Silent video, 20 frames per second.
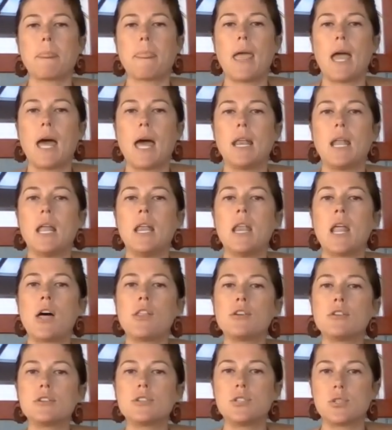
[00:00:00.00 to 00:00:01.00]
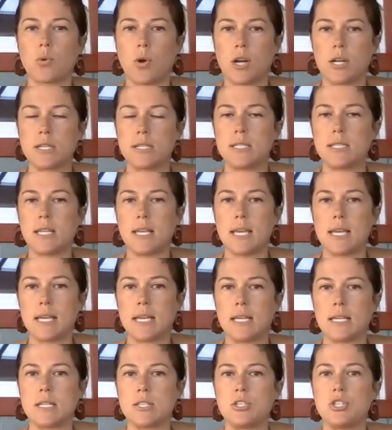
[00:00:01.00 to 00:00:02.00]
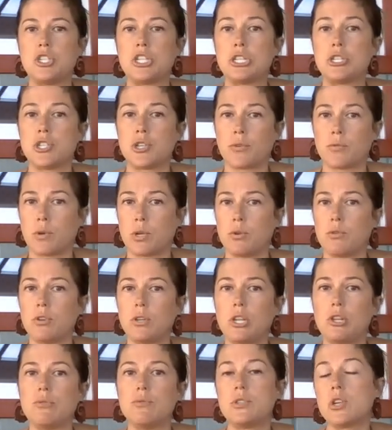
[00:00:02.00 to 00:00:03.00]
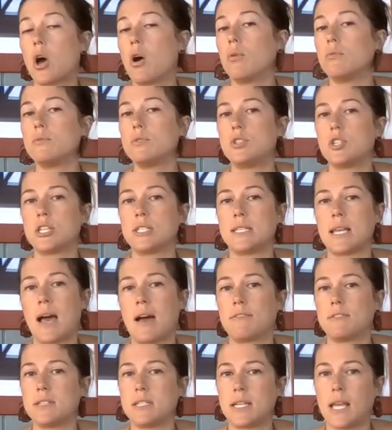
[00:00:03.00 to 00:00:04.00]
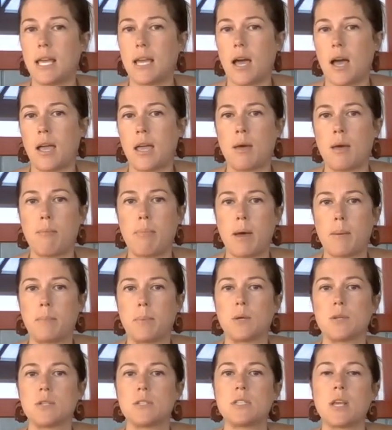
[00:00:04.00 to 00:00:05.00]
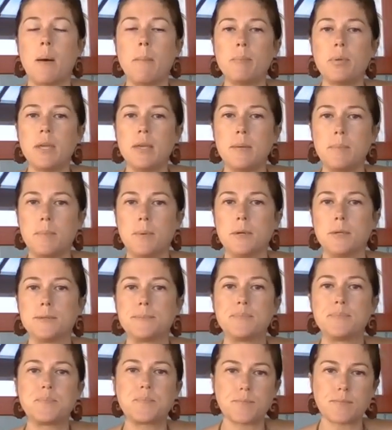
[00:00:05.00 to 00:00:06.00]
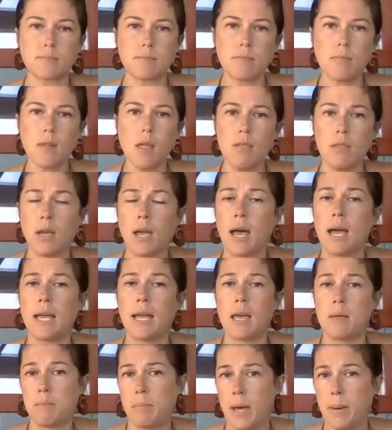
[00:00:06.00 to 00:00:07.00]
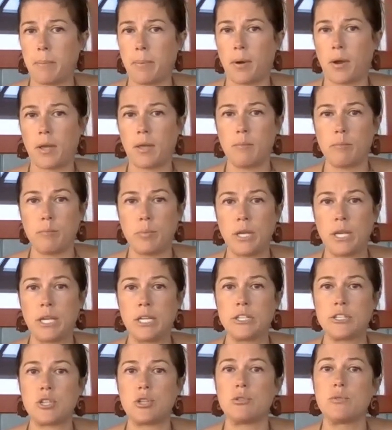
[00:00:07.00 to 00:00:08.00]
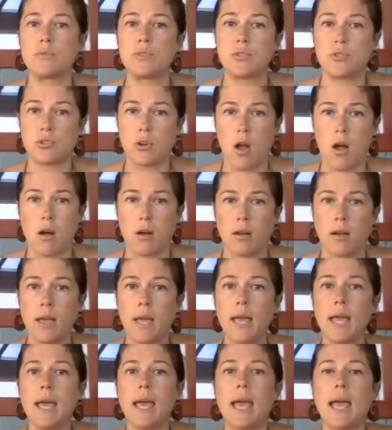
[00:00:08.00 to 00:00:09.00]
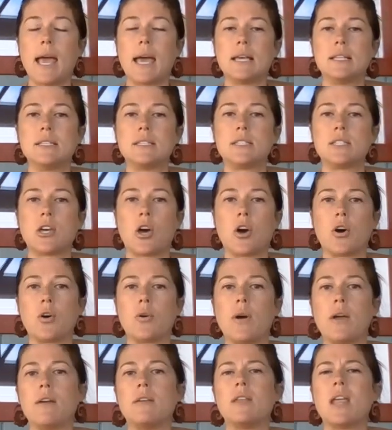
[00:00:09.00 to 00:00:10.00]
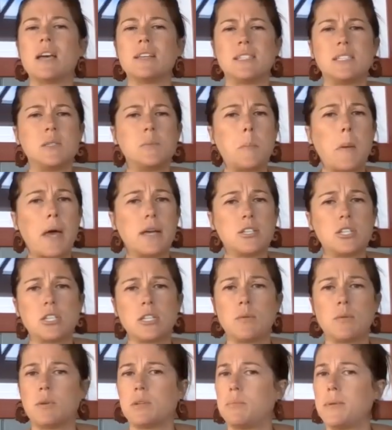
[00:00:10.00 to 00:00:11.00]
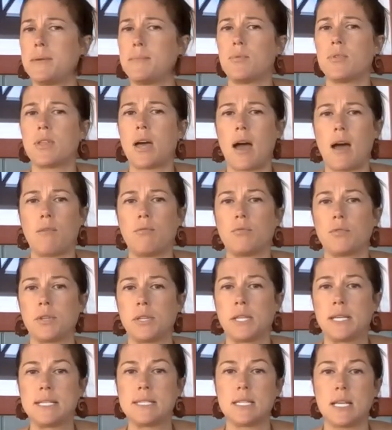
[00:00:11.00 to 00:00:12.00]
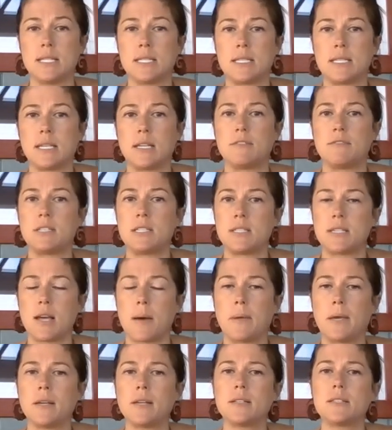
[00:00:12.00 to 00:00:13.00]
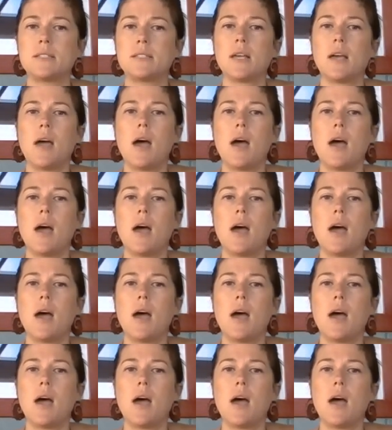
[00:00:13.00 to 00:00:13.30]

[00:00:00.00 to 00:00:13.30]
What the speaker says: And another source is ginger root. You don't just have to take cayenne pepper. Some people, the cayenne pepper can be too strong. And so, especially with people that have really sensitive stomachs,